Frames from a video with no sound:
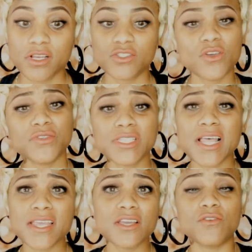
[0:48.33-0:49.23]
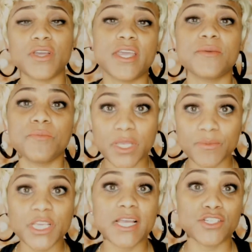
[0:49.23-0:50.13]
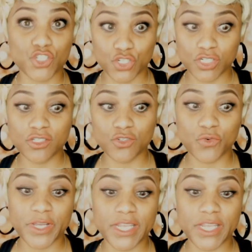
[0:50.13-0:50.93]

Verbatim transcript: So I was like, okay, maybe I should do